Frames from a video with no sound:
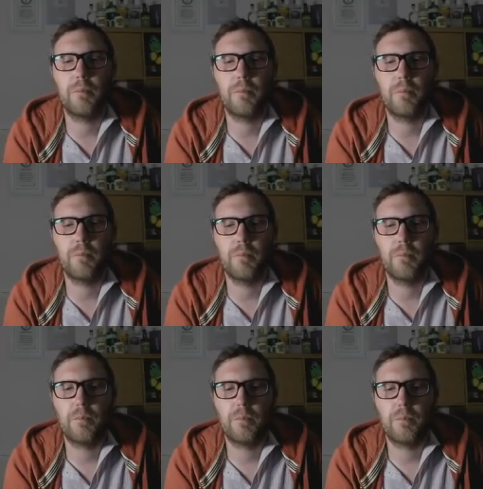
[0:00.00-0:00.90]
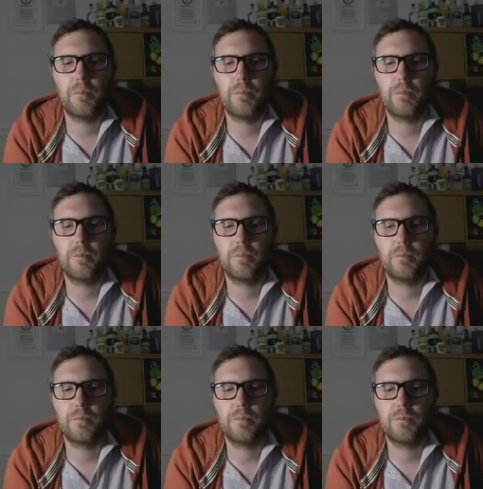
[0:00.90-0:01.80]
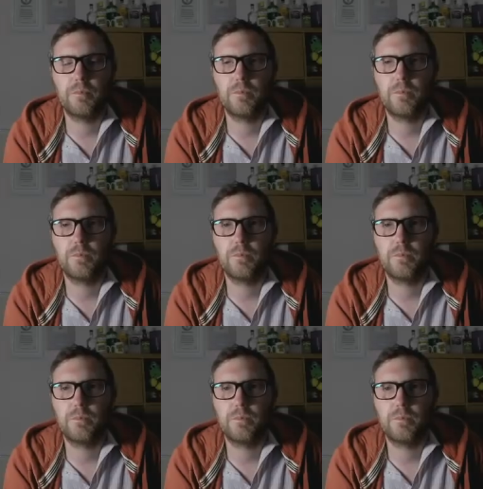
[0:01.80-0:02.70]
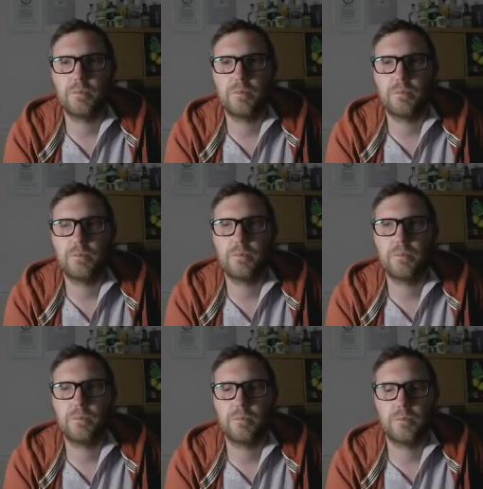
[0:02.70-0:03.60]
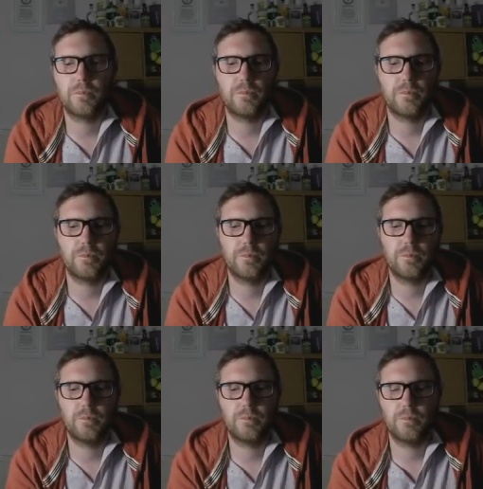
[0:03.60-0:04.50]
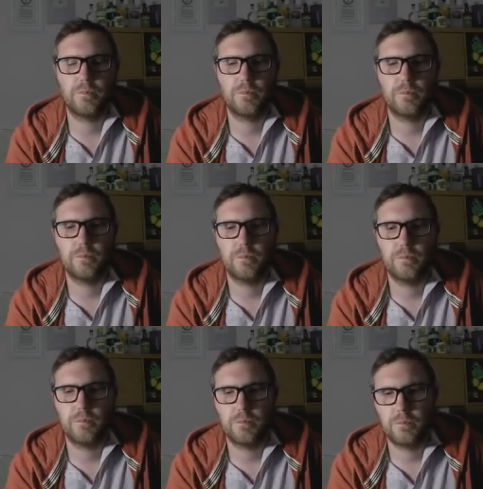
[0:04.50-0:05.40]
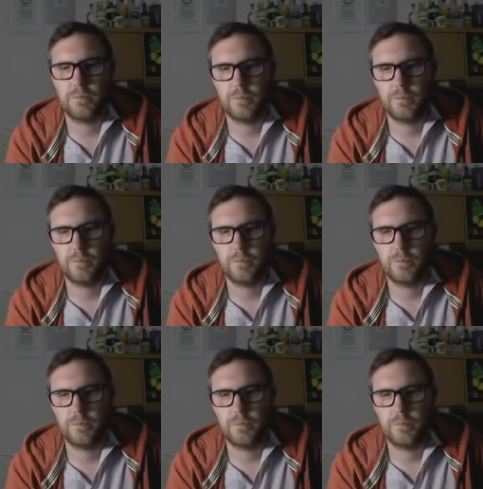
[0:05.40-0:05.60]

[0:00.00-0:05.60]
Nobody speaks.